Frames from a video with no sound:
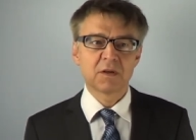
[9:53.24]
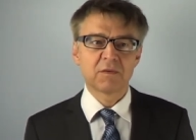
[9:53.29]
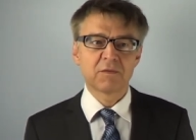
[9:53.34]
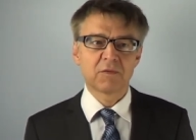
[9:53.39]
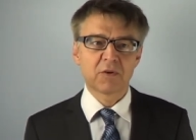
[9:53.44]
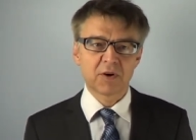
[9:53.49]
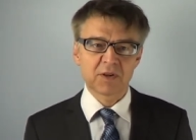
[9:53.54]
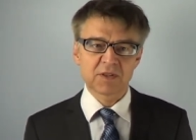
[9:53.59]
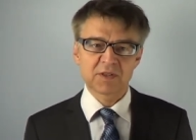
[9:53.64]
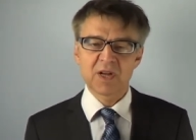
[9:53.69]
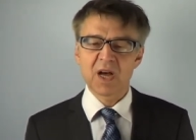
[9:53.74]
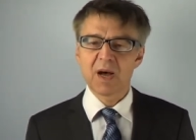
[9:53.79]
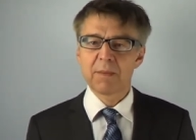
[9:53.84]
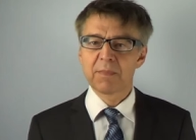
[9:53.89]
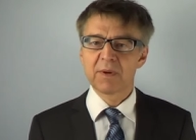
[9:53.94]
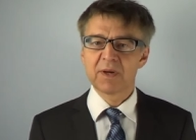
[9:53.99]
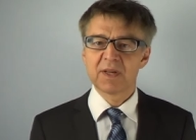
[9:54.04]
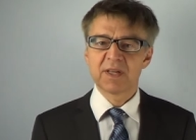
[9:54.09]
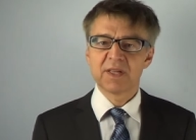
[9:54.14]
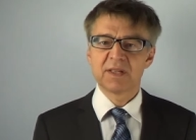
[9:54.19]
for
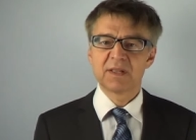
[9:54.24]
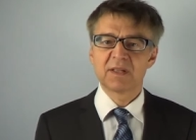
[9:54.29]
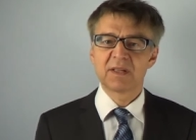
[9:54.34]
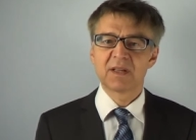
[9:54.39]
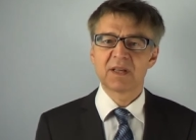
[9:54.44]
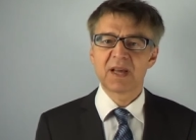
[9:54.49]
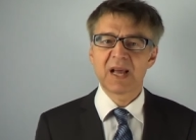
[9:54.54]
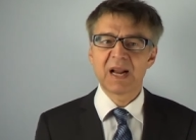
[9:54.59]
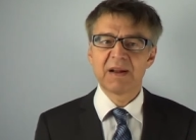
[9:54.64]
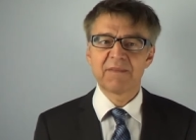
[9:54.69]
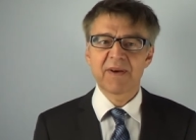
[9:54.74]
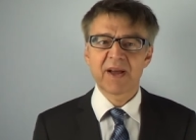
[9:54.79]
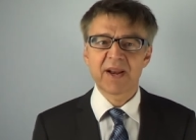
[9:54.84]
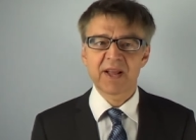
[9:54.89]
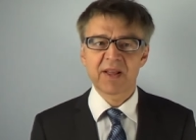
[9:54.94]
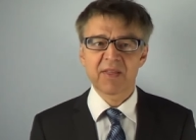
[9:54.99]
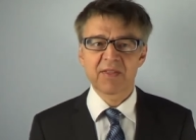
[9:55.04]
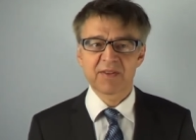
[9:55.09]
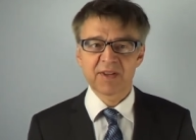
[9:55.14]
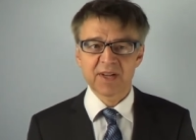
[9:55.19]
example in
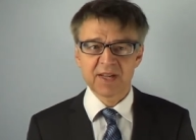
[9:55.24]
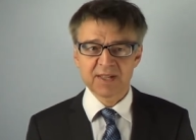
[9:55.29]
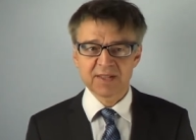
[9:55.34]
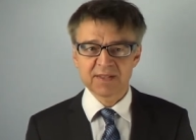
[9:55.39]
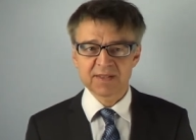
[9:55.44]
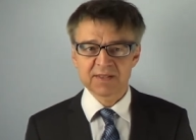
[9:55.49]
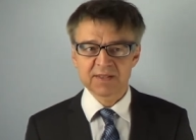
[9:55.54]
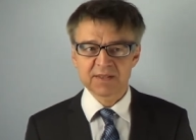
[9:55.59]
galvanic cells.